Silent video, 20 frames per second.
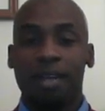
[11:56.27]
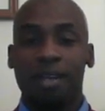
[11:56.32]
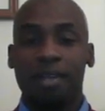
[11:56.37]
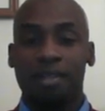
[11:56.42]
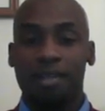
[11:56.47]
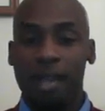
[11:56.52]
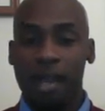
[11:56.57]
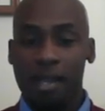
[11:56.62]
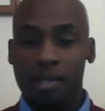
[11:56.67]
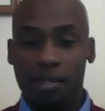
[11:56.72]

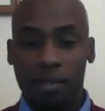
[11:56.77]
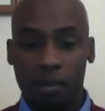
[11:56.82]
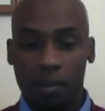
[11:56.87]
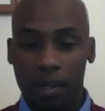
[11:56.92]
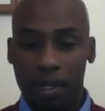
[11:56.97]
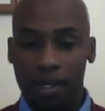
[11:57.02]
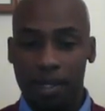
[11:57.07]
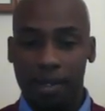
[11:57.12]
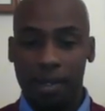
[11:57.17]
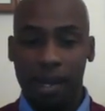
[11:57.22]

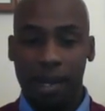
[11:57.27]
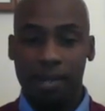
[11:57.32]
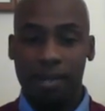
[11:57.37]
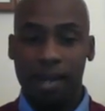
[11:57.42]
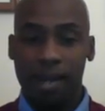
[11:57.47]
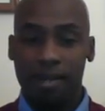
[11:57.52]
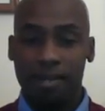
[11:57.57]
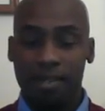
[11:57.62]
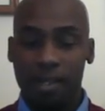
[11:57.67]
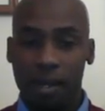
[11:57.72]
exacerbated at
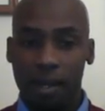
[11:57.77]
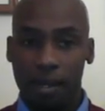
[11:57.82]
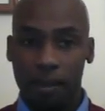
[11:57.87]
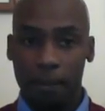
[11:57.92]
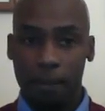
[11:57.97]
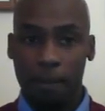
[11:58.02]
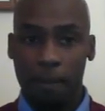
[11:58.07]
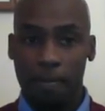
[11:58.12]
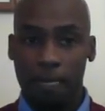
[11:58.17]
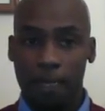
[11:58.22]

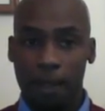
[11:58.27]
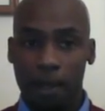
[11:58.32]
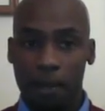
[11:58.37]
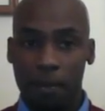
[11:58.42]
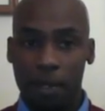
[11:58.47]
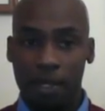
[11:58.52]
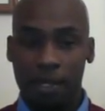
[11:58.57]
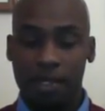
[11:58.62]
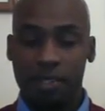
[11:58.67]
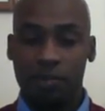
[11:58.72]
nighttime. I
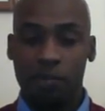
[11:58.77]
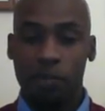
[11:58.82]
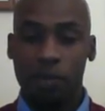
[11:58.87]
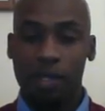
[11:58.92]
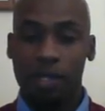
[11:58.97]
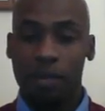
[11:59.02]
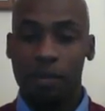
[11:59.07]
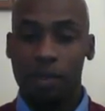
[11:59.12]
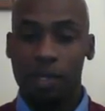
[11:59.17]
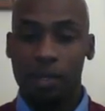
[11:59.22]
mean, it's
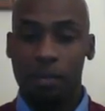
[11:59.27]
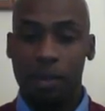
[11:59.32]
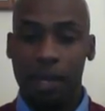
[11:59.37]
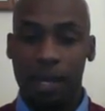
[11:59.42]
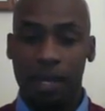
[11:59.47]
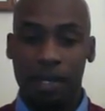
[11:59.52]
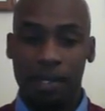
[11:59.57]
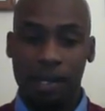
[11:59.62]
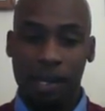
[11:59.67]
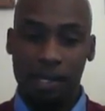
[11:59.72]
really, really
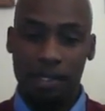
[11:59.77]
bad at